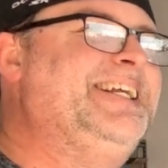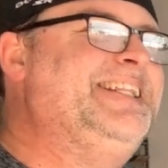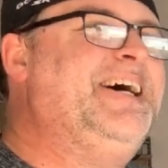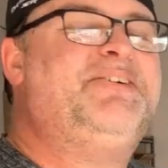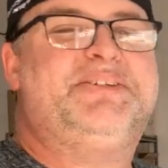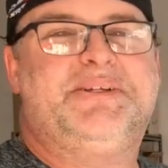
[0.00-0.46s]

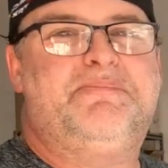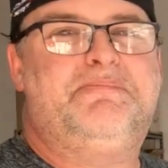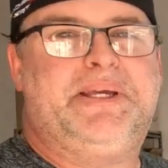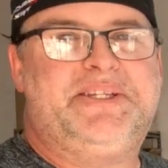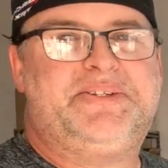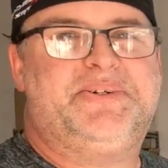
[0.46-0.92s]
that was a
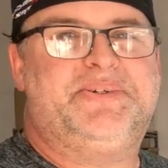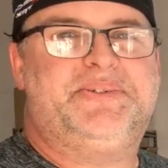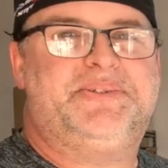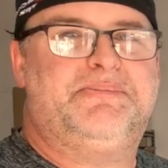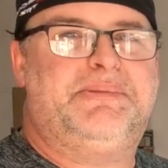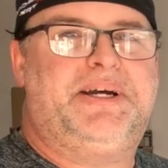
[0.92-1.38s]
beach
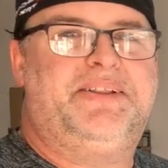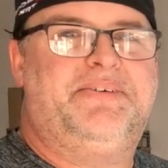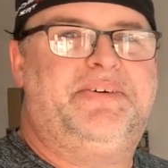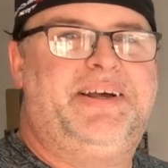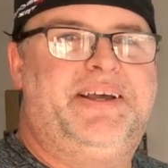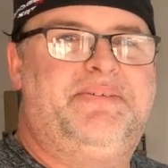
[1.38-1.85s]
cruiser, by
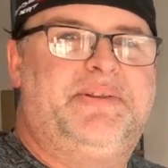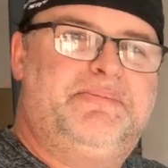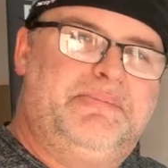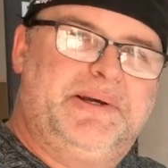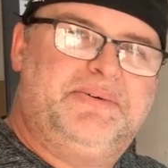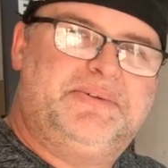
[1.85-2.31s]
the way,
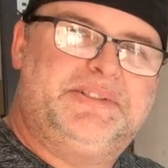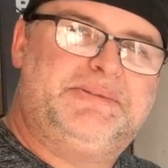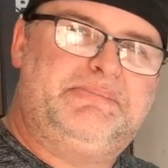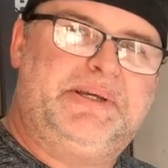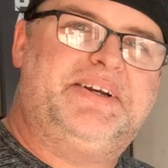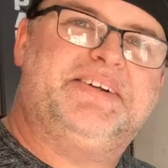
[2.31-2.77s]
with big old
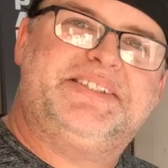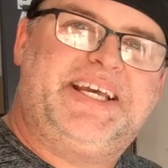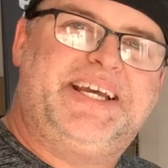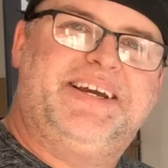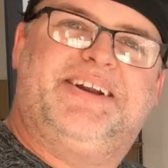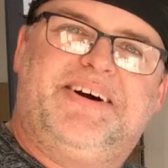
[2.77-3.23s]
speakers
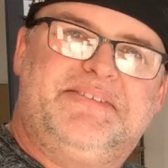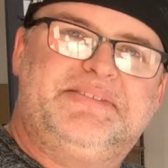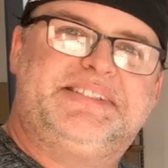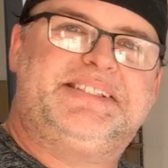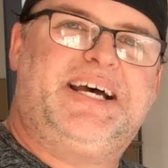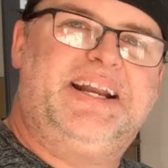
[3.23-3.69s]
hanging off
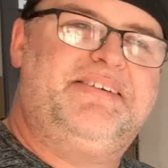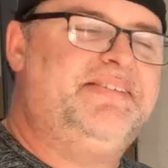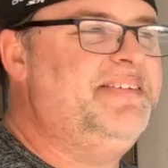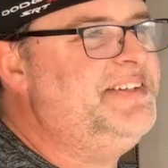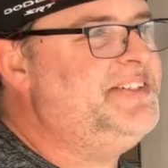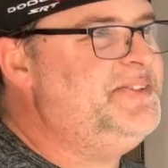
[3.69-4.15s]
the side
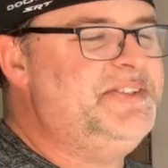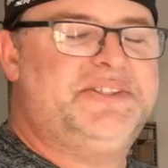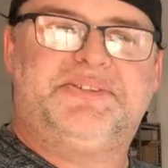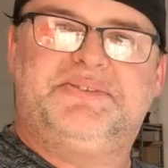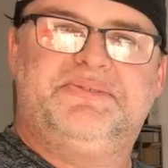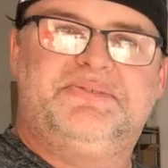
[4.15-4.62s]
of it. Dude
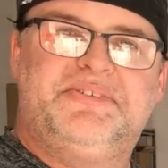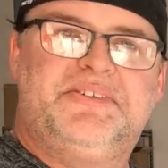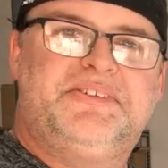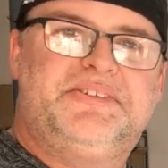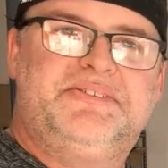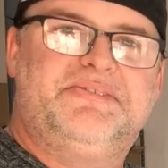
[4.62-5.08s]
just
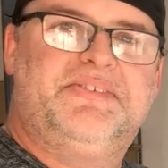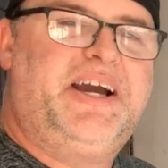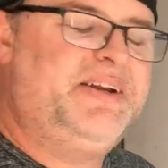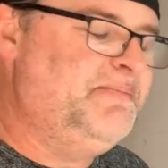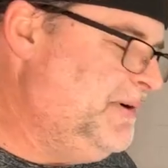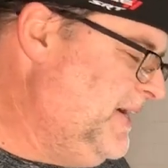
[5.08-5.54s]

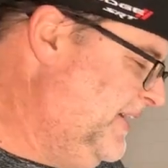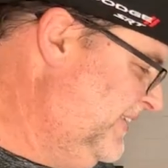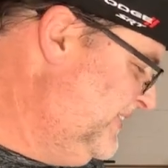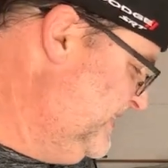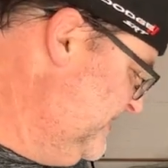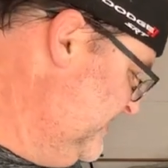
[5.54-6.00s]
riding by.